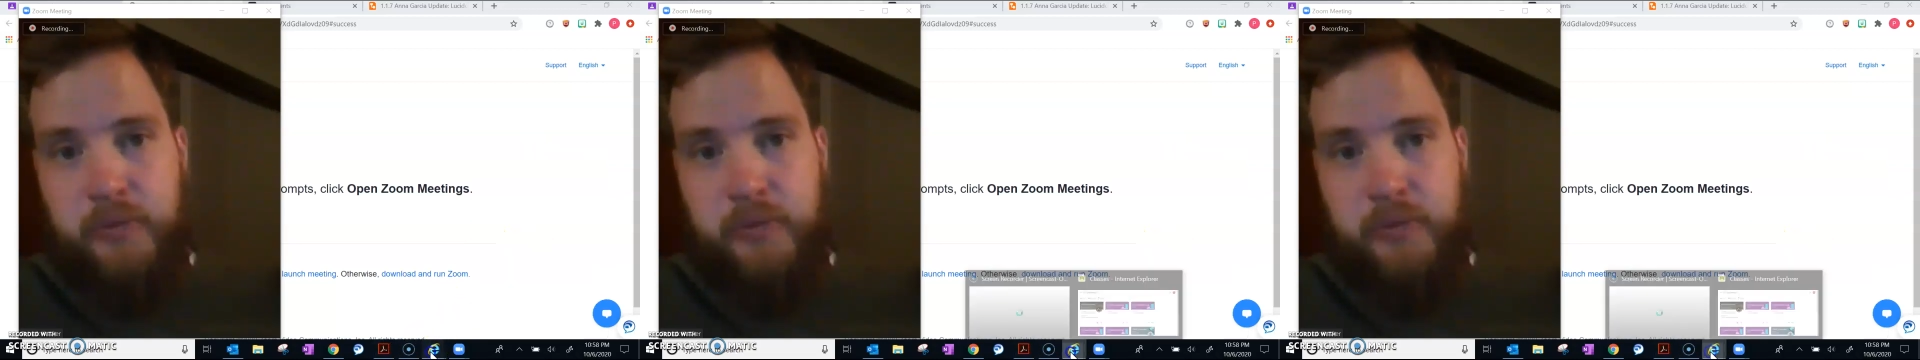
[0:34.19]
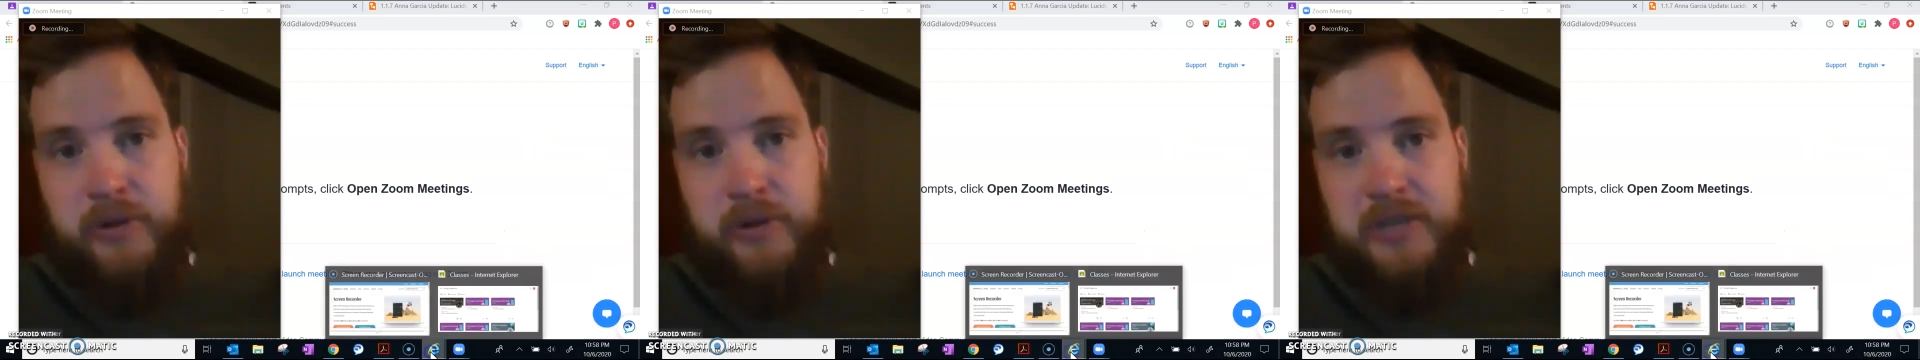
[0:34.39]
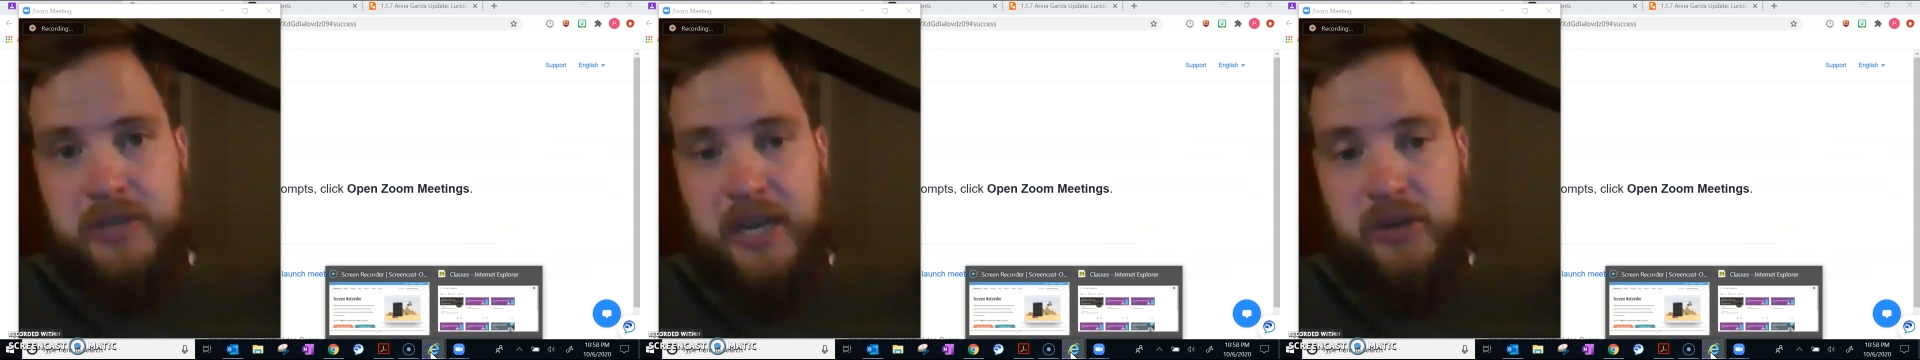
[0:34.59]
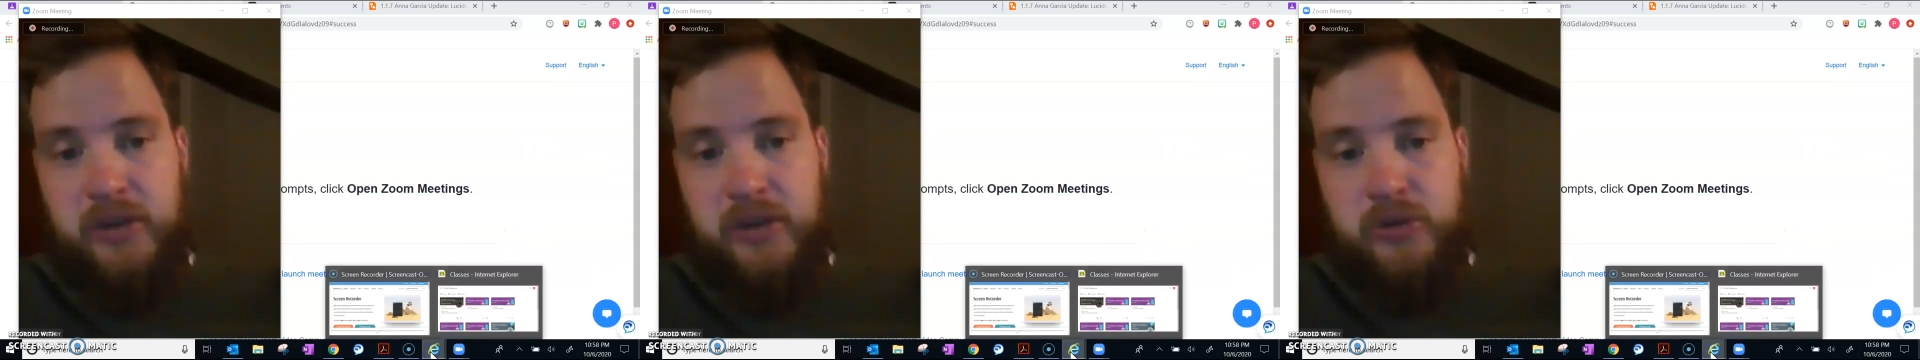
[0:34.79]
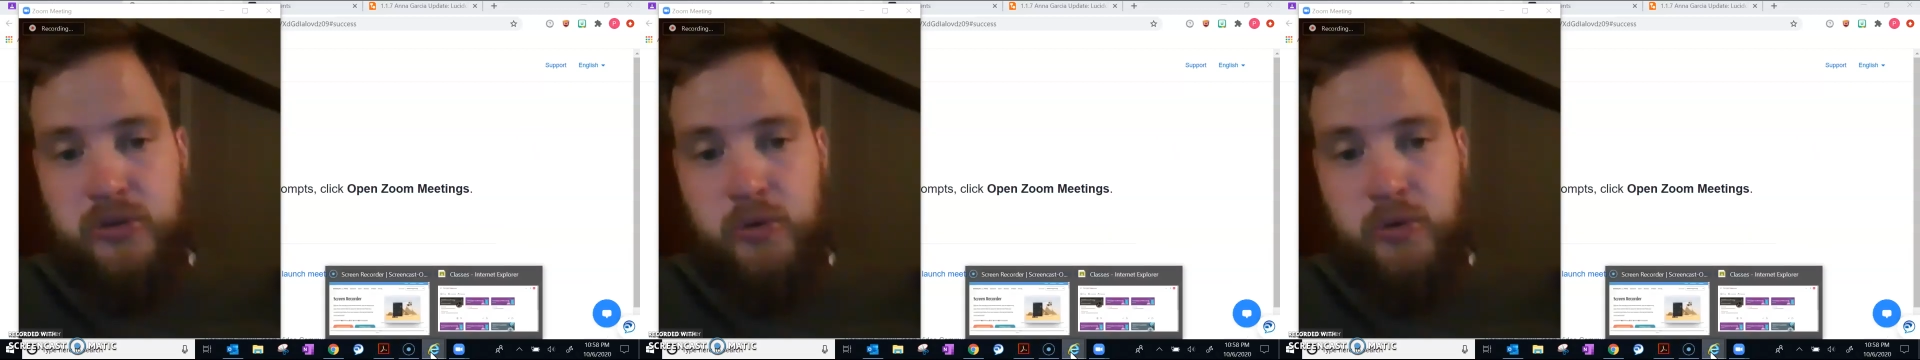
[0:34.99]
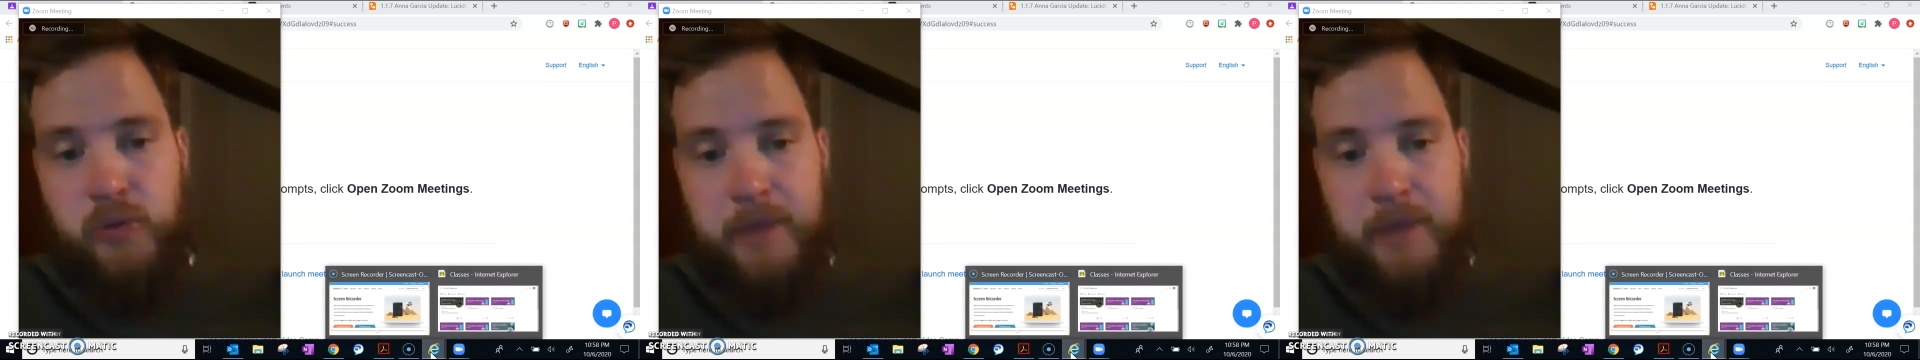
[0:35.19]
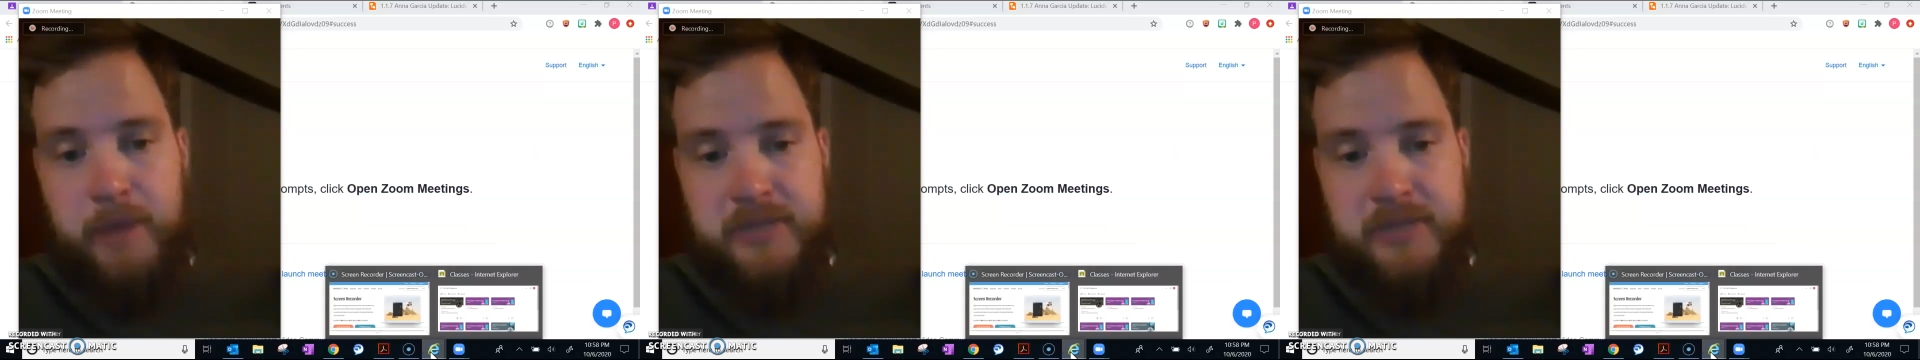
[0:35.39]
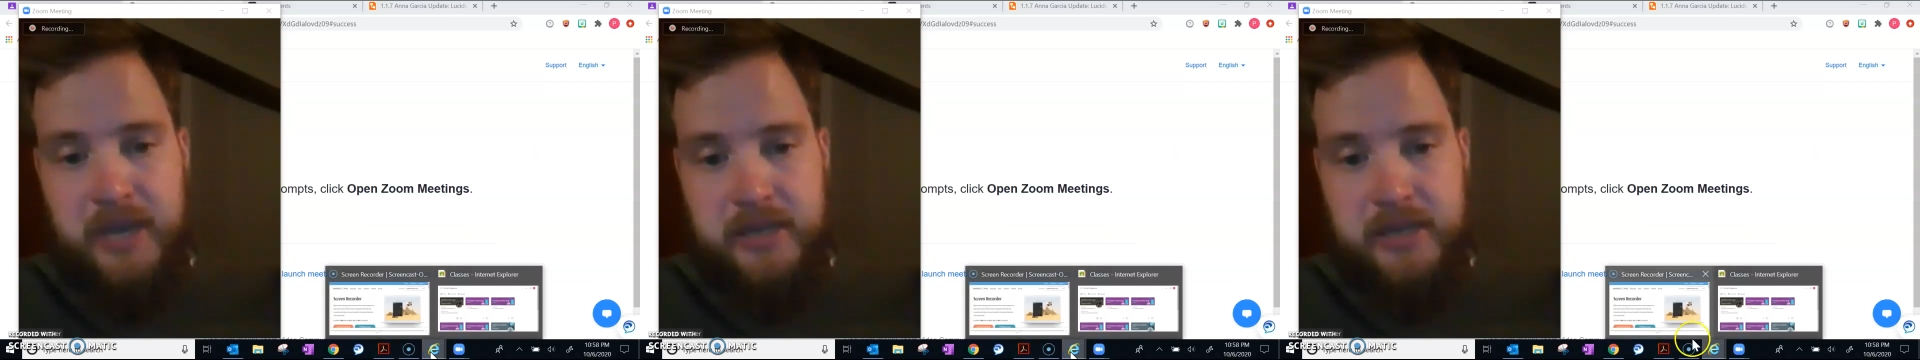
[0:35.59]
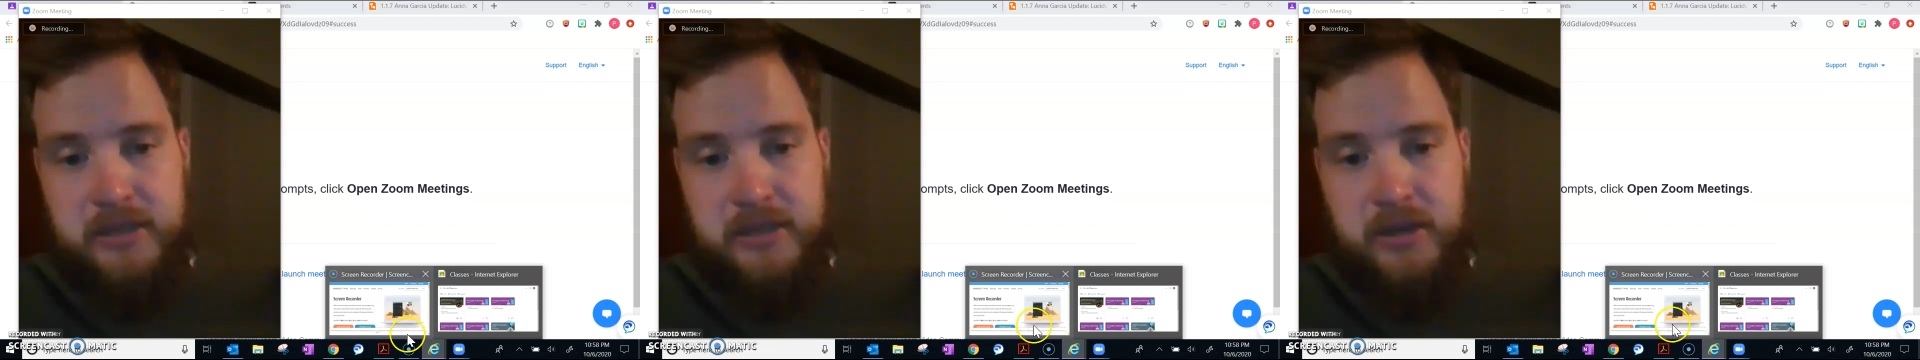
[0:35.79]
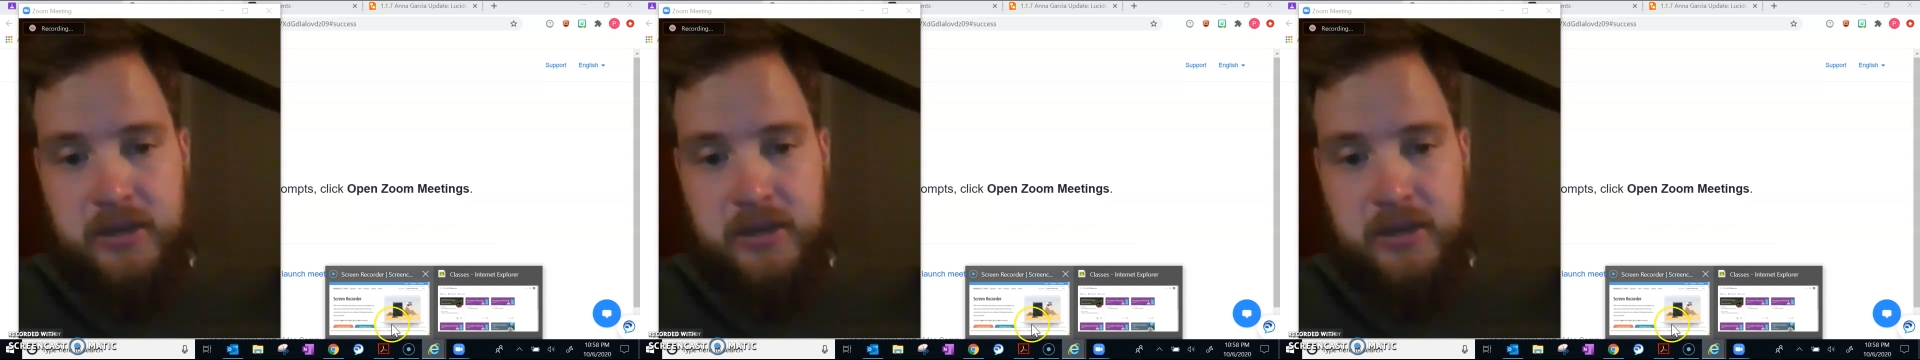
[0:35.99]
it will take you to a website